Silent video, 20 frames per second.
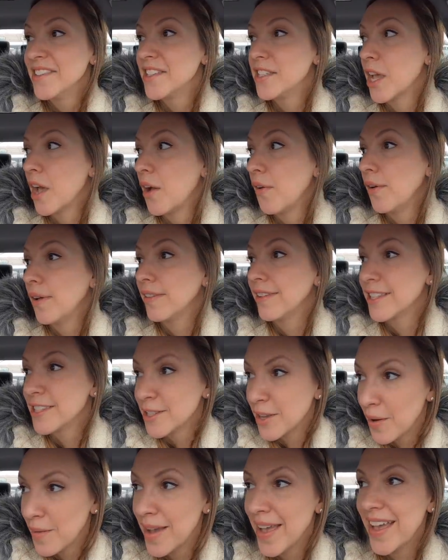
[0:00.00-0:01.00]
So
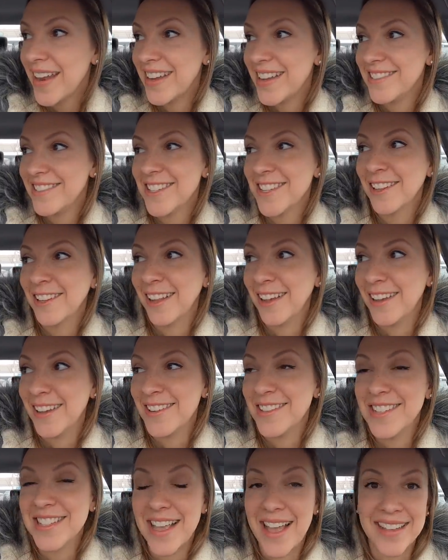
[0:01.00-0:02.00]
let's go ahead into
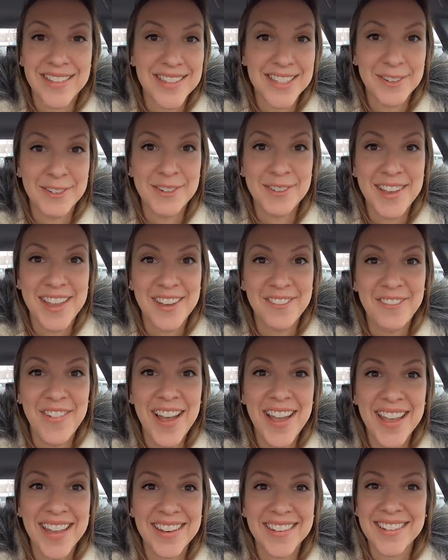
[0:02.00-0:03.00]
Lowe's and see what we
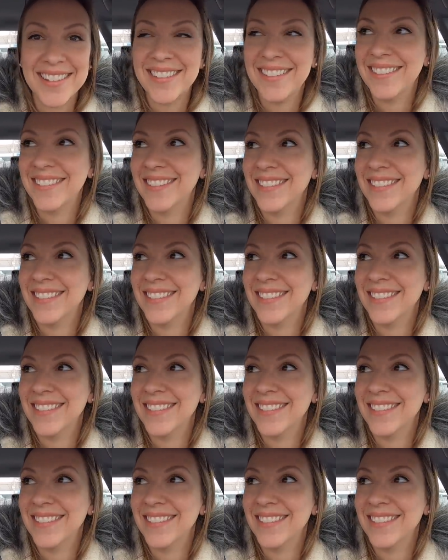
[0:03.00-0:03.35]
can find.